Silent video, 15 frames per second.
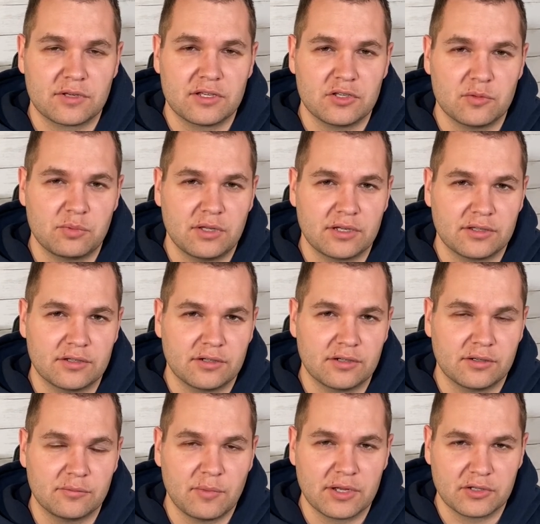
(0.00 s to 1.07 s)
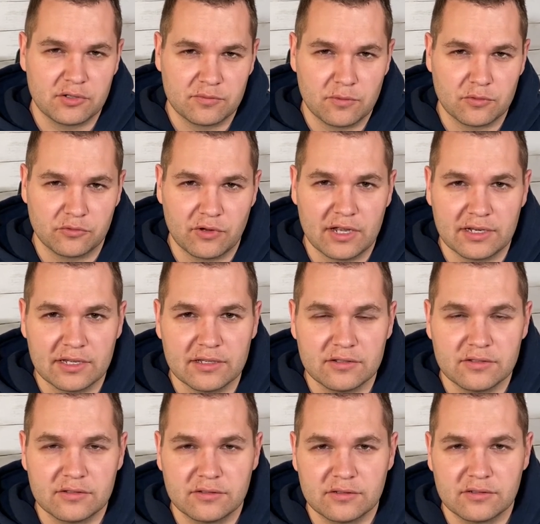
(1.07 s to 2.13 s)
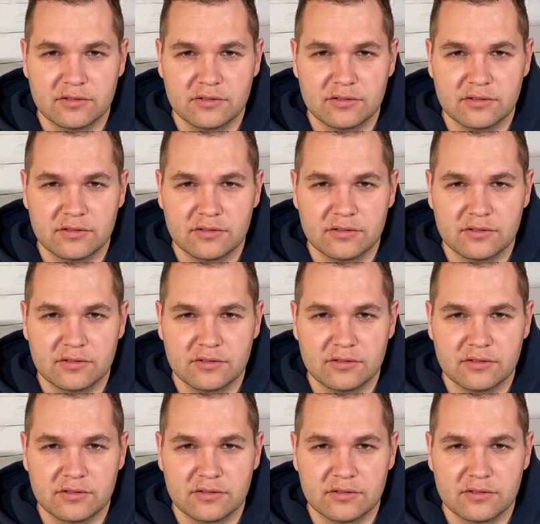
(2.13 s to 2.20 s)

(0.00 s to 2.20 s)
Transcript: can you plug your microphone right in?